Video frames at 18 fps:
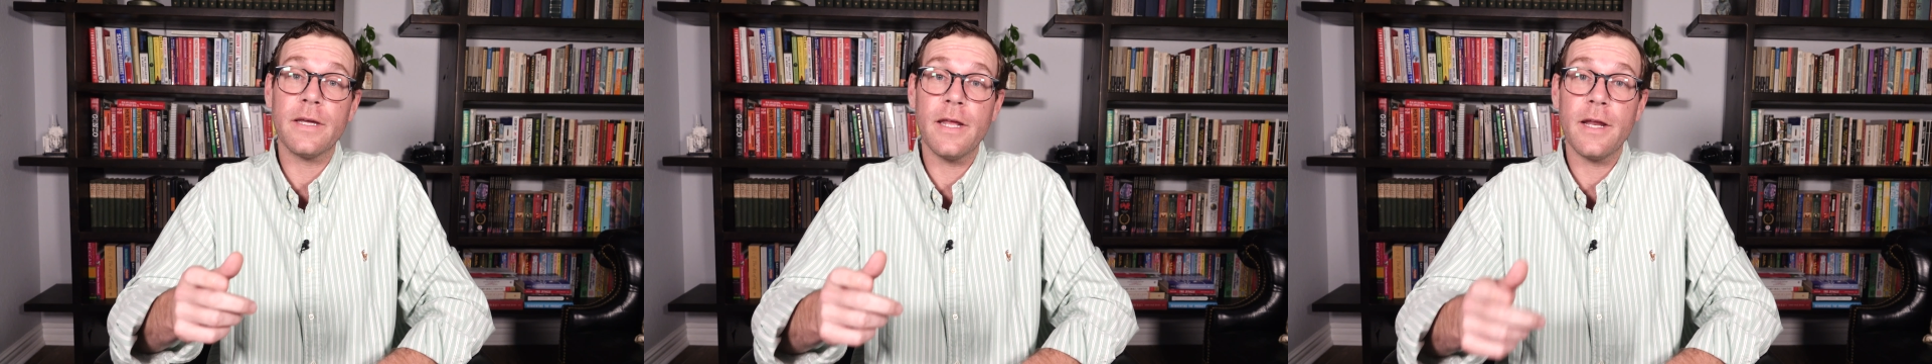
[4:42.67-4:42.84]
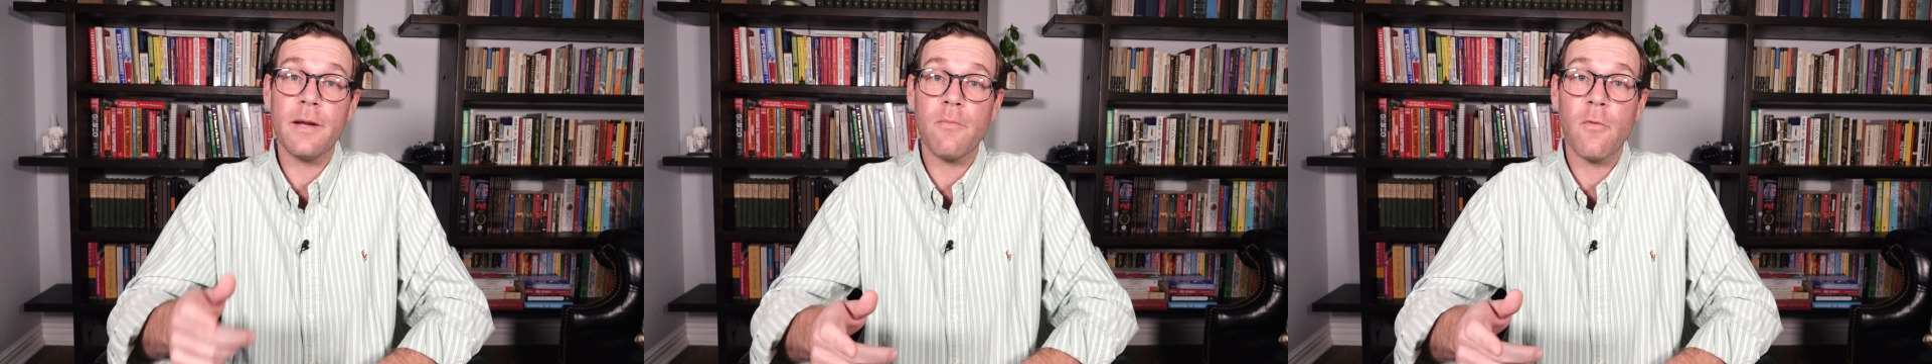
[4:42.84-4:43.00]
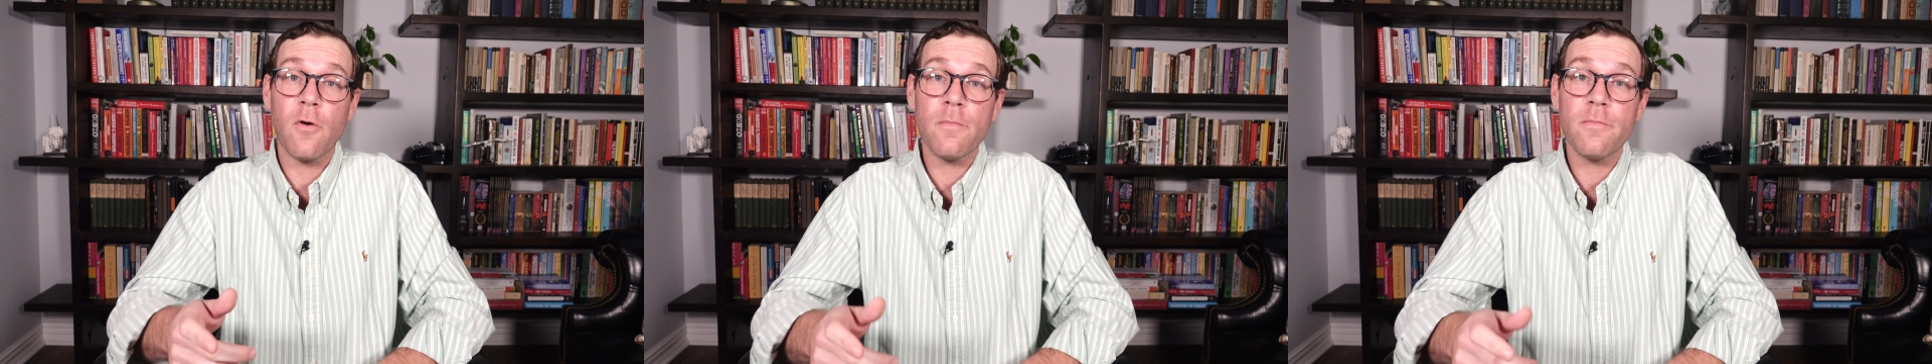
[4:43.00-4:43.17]

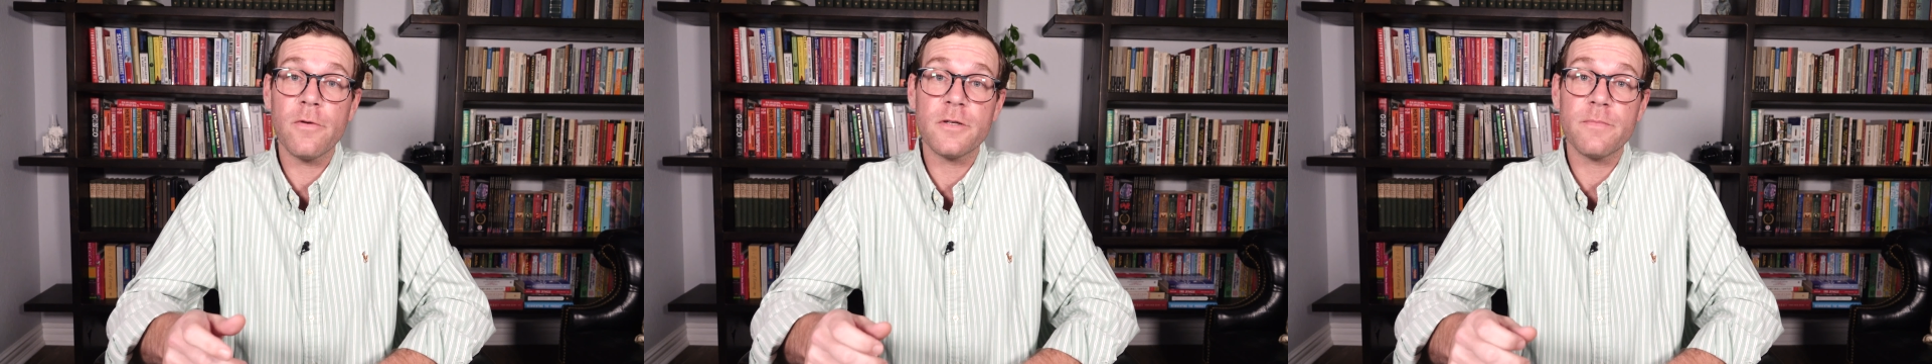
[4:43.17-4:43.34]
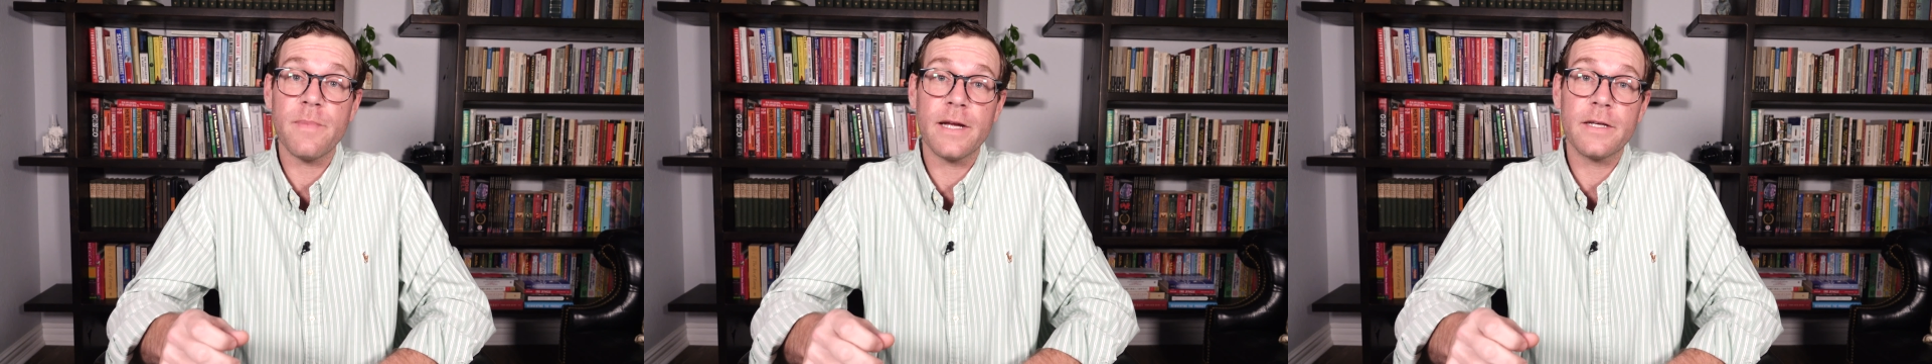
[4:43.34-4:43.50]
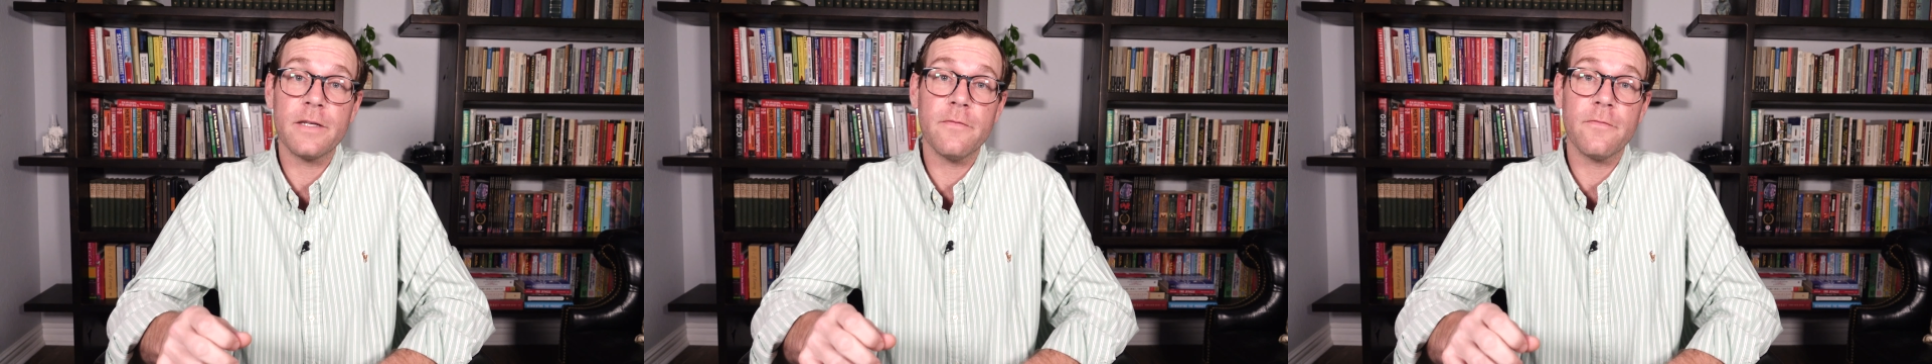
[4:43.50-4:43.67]
getting more
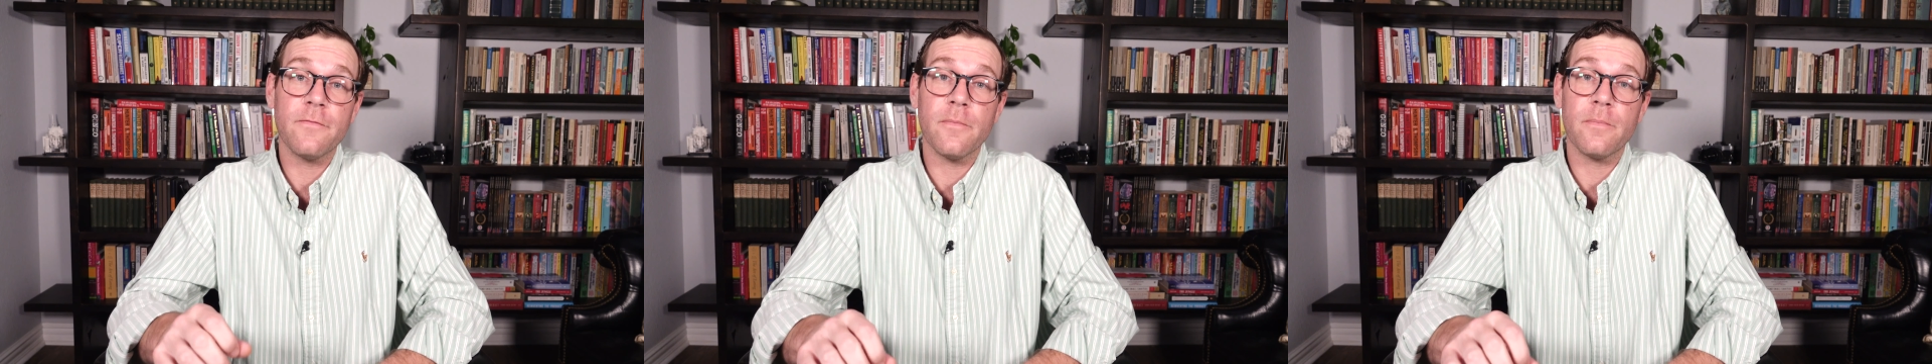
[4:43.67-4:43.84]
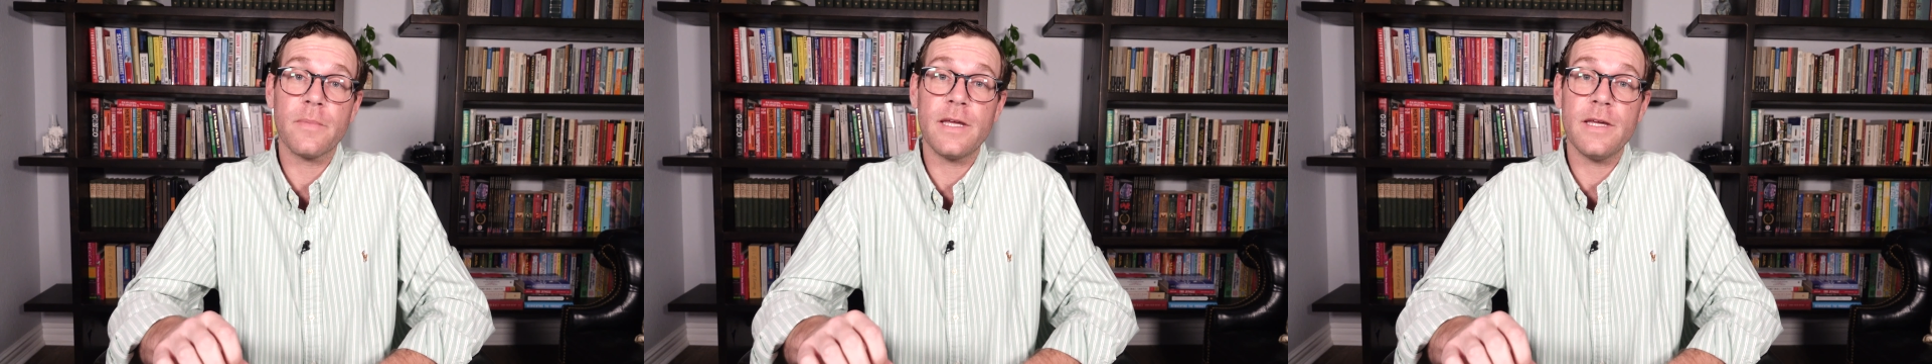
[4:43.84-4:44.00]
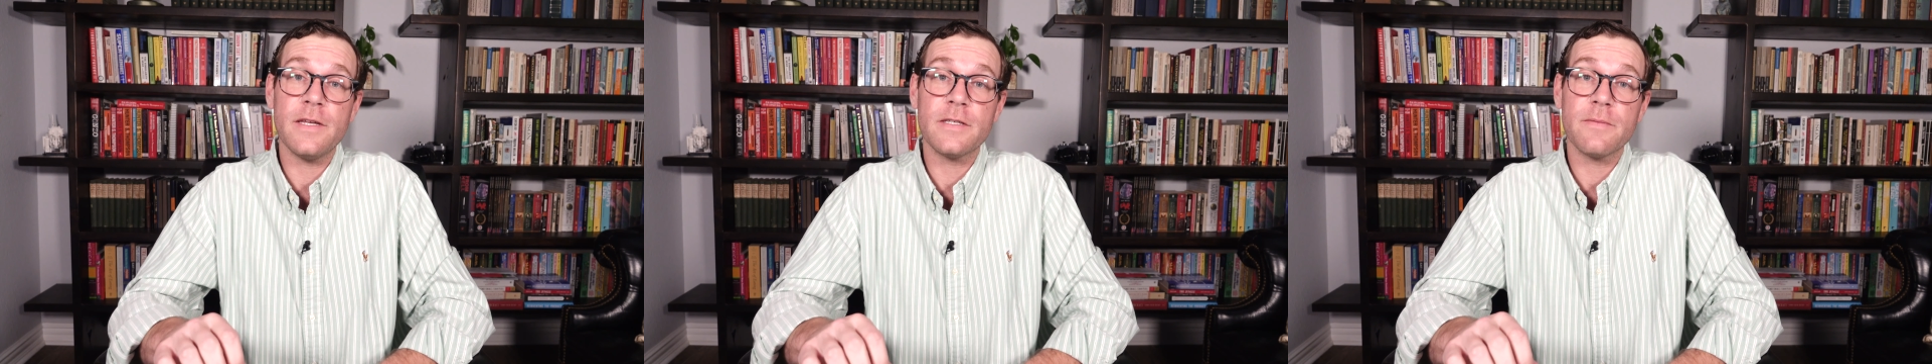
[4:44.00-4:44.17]
perspective
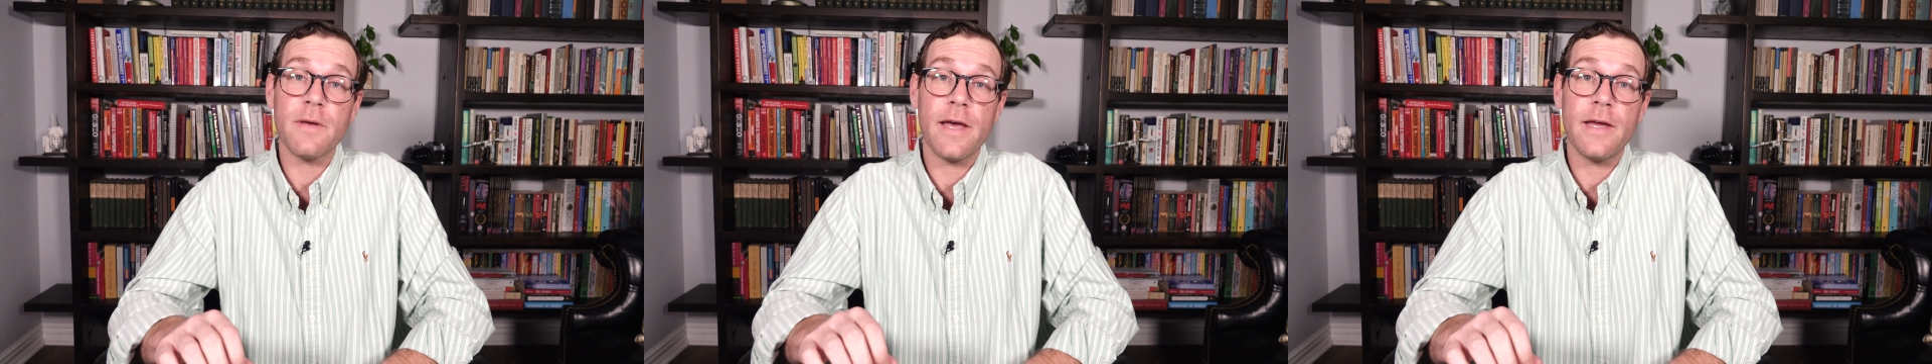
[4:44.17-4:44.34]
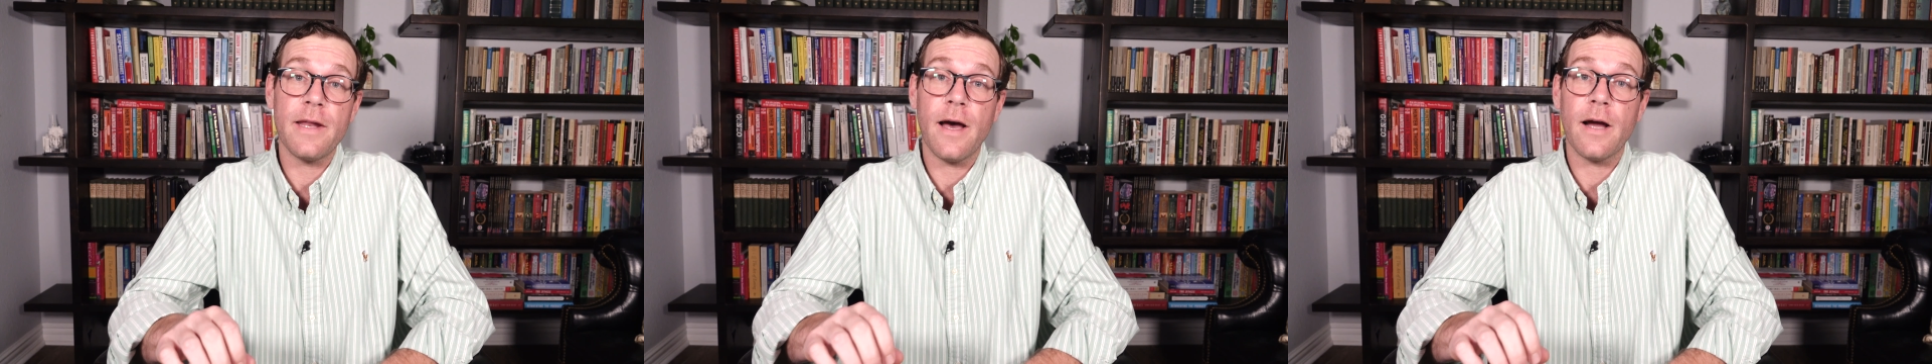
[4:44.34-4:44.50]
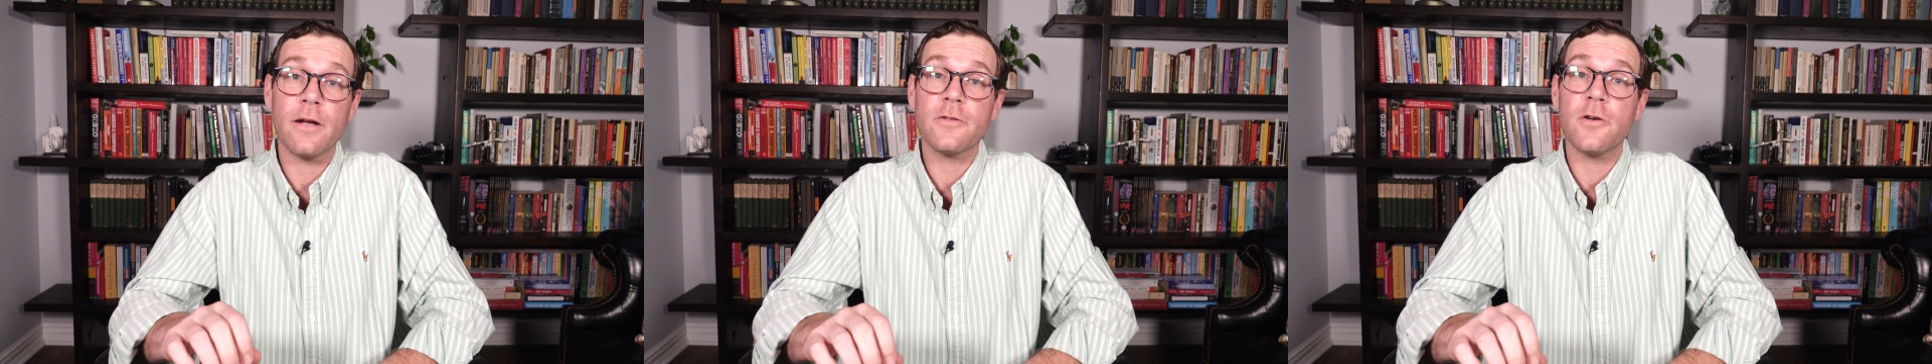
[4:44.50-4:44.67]
from
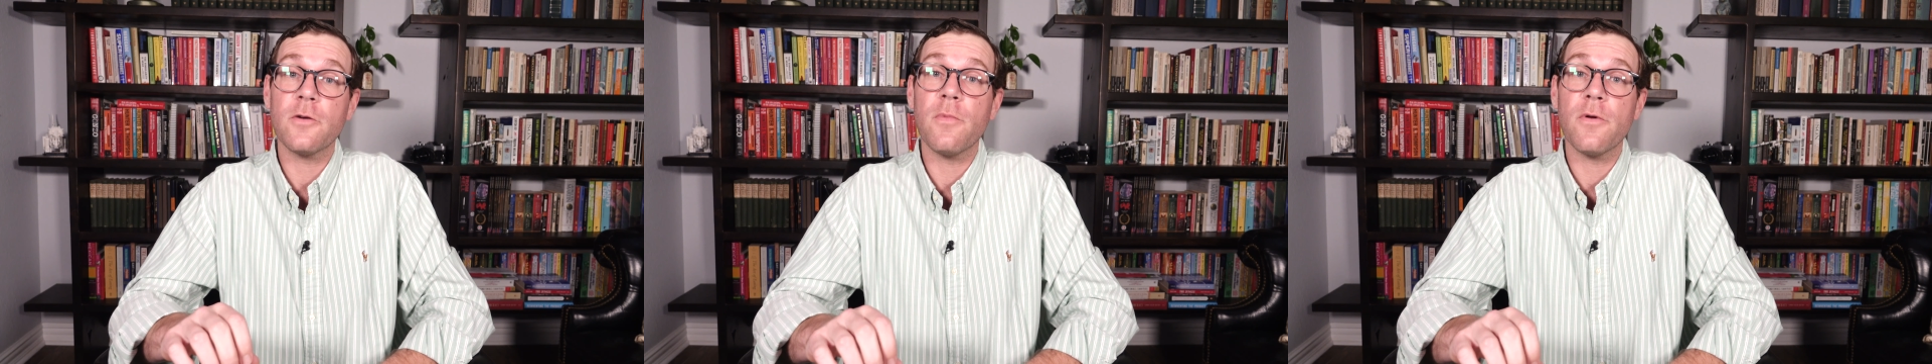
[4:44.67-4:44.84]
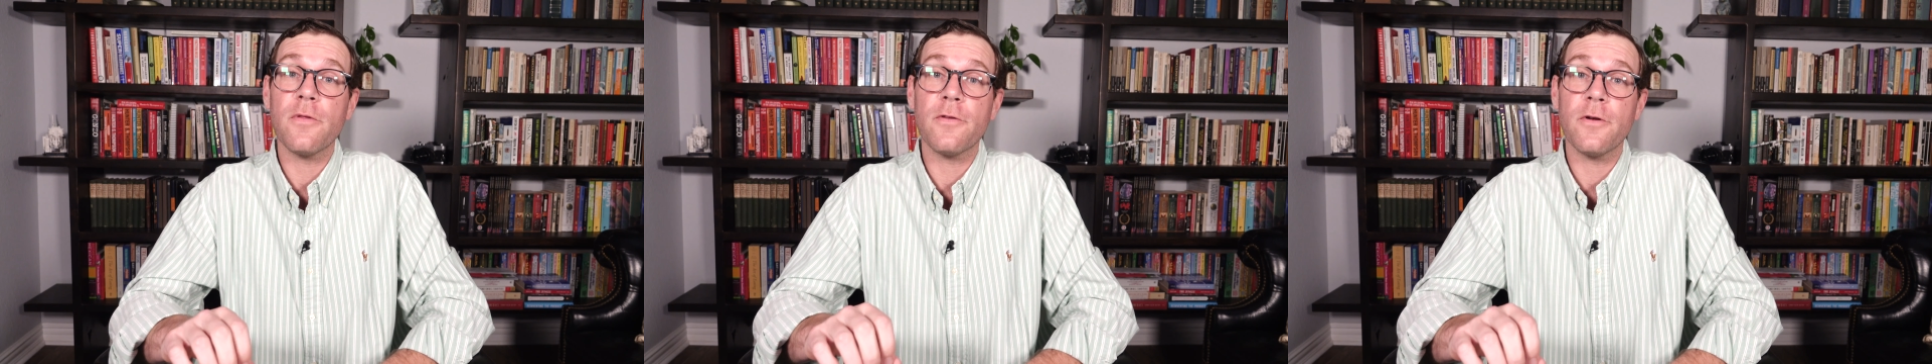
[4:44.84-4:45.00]
Keysight October